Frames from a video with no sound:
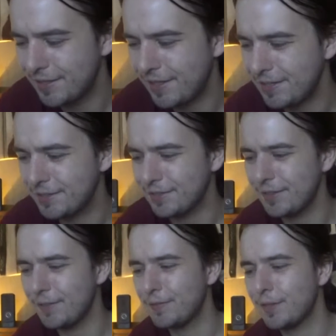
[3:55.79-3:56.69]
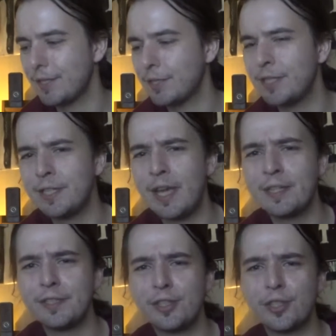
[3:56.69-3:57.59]
I just love, like, he
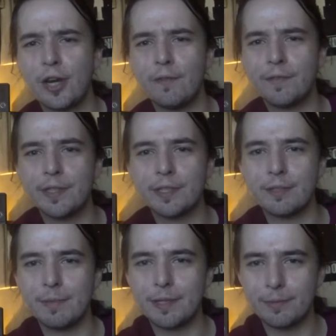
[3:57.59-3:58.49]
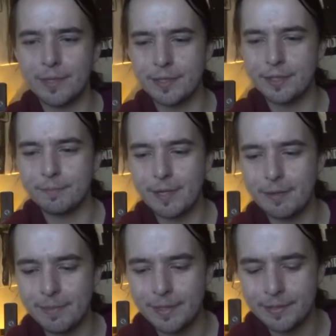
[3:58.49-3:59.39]
has such a confidence about the way he does
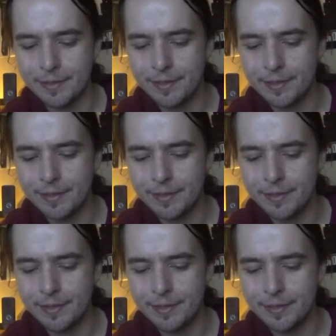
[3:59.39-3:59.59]
Batman.